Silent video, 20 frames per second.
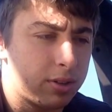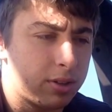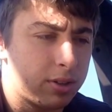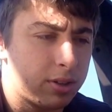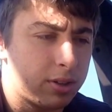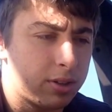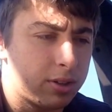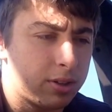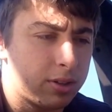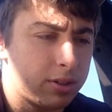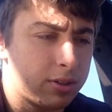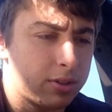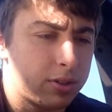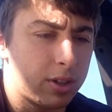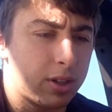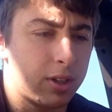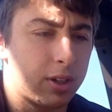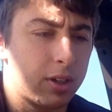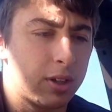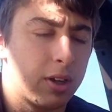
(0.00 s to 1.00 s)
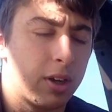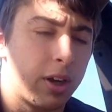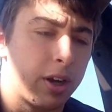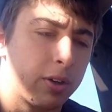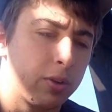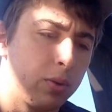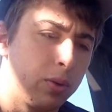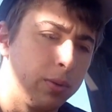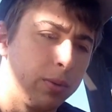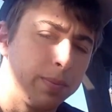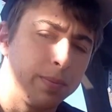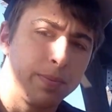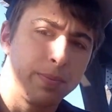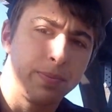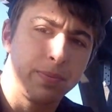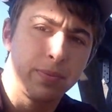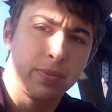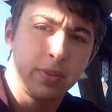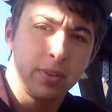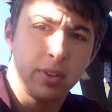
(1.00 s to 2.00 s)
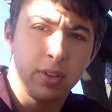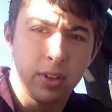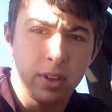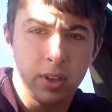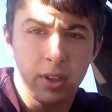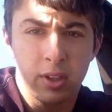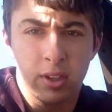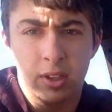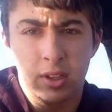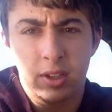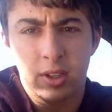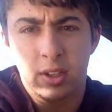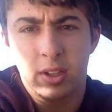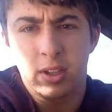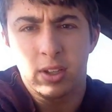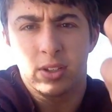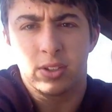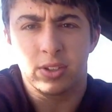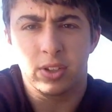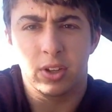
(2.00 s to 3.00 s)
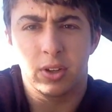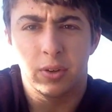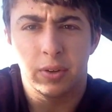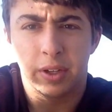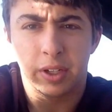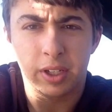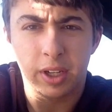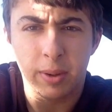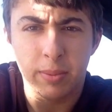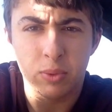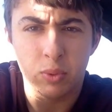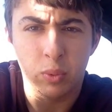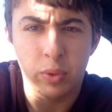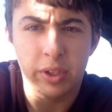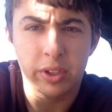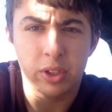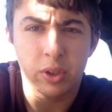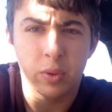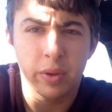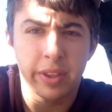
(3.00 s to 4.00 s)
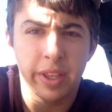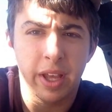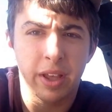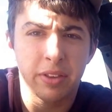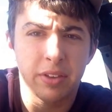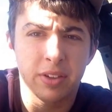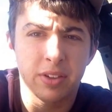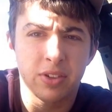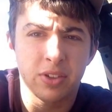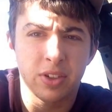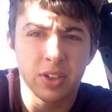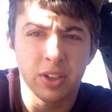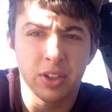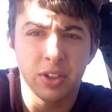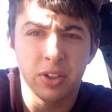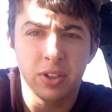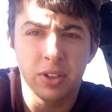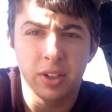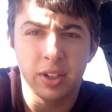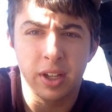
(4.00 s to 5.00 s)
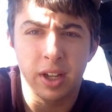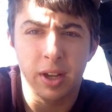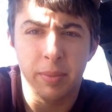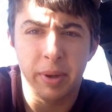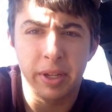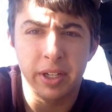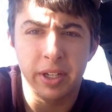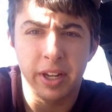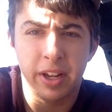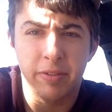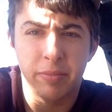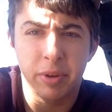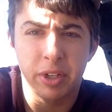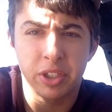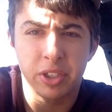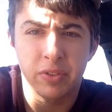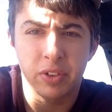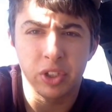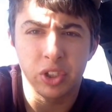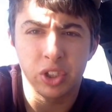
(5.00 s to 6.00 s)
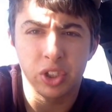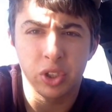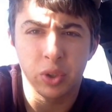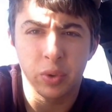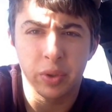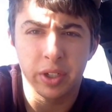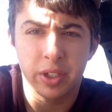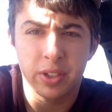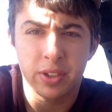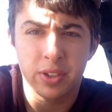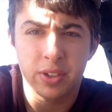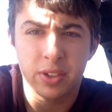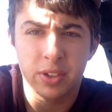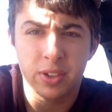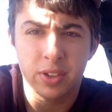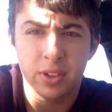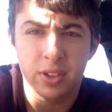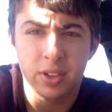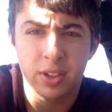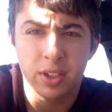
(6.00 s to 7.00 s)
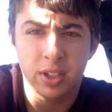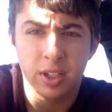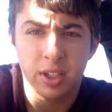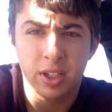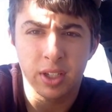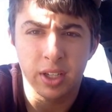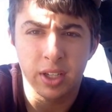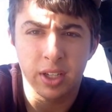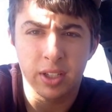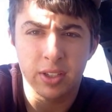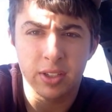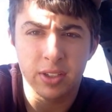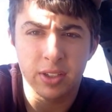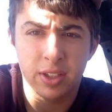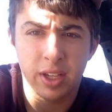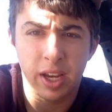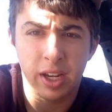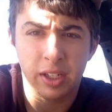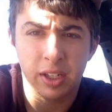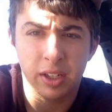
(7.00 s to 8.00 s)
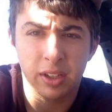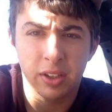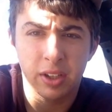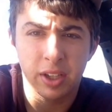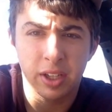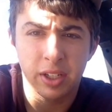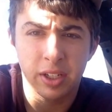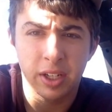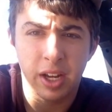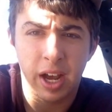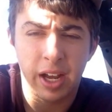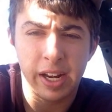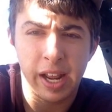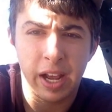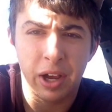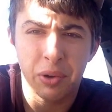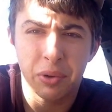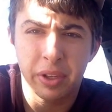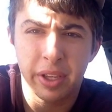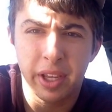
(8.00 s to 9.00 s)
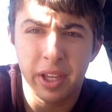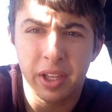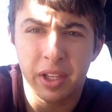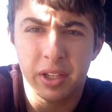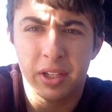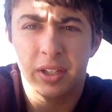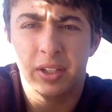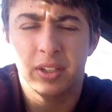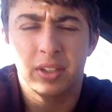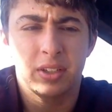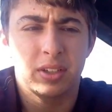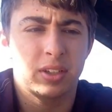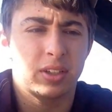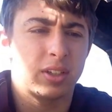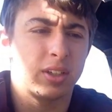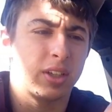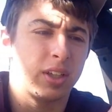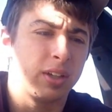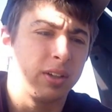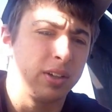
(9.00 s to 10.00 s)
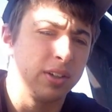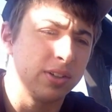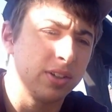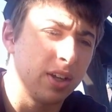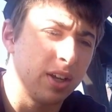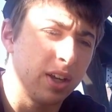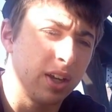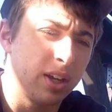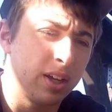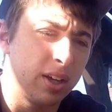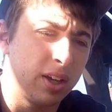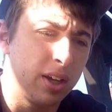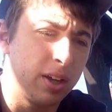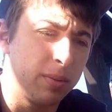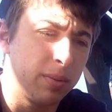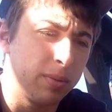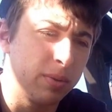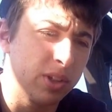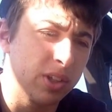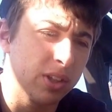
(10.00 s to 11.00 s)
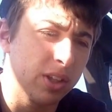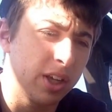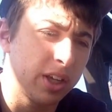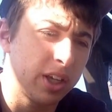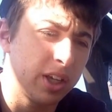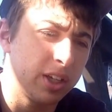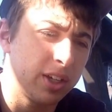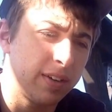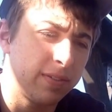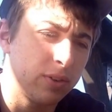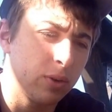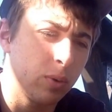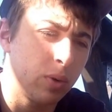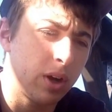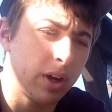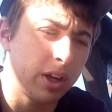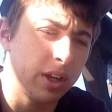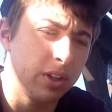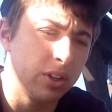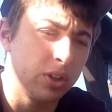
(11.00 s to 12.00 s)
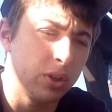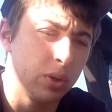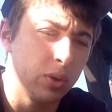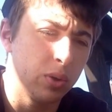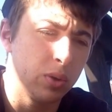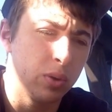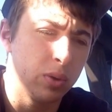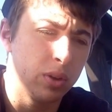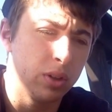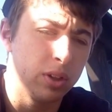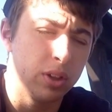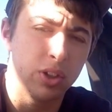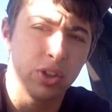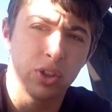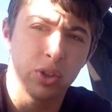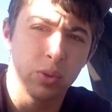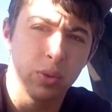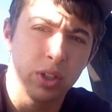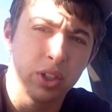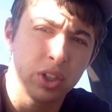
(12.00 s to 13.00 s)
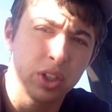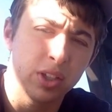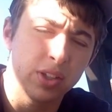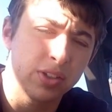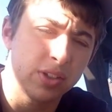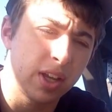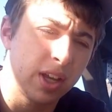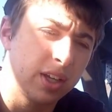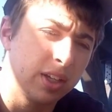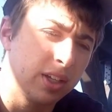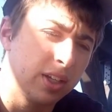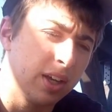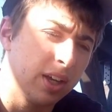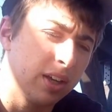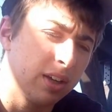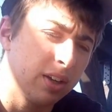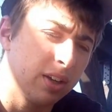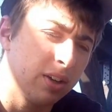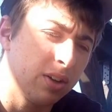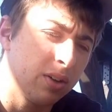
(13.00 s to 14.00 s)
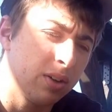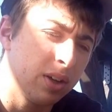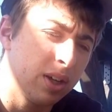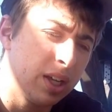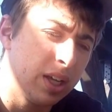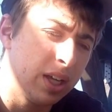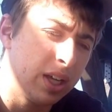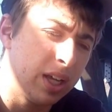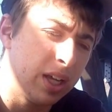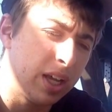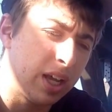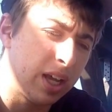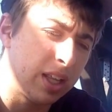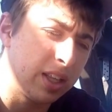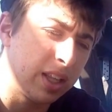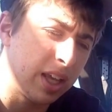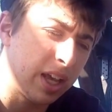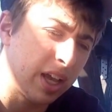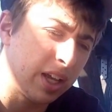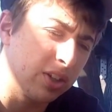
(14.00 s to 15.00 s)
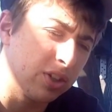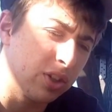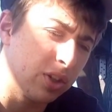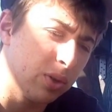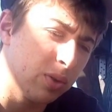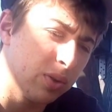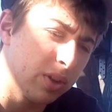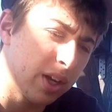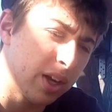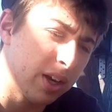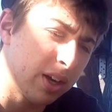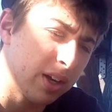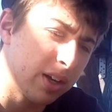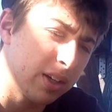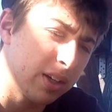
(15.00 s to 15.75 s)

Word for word: Eh, stay there. Alright, cool. So it comes with or without this seal. Um, I didn't have much of a choice. It's technically not out yet. It is. Uh, I was lucky enough to walk into the Switch in San Diego, and they had two there,